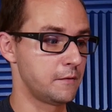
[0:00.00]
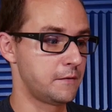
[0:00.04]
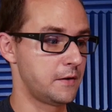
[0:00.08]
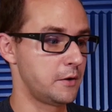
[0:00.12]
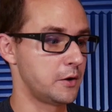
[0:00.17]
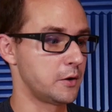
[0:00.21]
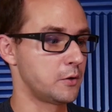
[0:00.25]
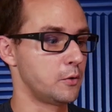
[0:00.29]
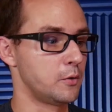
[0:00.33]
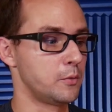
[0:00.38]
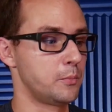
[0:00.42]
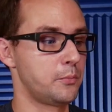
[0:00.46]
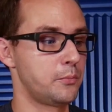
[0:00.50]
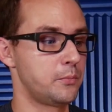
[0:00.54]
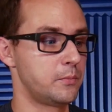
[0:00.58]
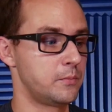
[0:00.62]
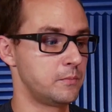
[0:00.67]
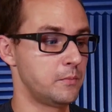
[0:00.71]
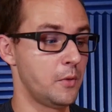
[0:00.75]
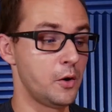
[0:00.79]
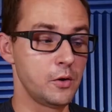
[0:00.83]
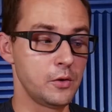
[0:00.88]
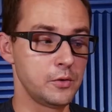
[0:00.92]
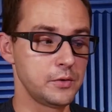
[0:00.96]
Very cool
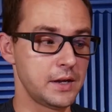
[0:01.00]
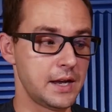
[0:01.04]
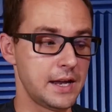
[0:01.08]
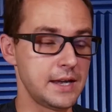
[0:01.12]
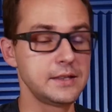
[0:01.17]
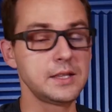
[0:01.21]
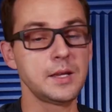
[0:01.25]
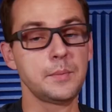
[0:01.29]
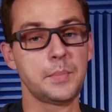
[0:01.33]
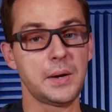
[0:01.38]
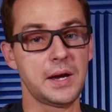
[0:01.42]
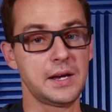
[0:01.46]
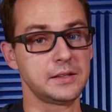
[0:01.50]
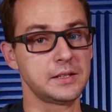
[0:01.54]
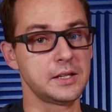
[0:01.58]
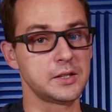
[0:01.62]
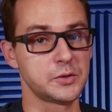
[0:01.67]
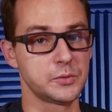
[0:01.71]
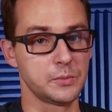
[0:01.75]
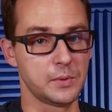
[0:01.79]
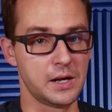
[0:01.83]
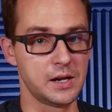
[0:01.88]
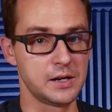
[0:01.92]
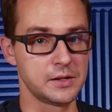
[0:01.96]
mold, and the paint
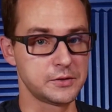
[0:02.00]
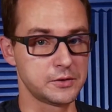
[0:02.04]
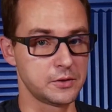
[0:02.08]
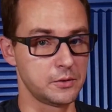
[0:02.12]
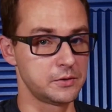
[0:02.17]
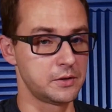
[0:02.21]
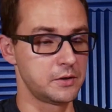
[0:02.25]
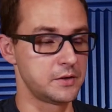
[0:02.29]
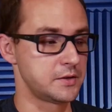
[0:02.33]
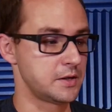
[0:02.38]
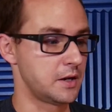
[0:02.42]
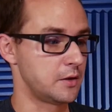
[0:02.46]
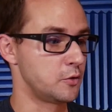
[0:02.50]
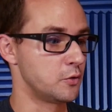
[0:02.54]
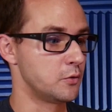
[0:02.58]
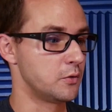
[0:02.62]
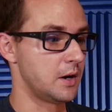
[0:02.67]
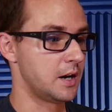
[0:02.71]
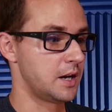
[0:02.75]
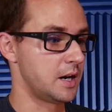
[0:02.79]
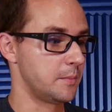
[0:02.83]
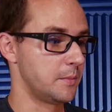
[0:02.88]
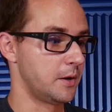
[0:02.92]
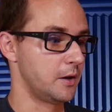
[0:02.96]
as well, so there is a
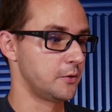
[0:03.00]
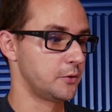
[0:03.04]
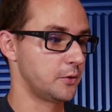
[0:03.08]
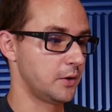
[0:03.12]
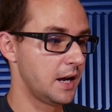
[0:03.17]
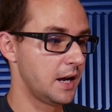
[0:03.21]
new animal to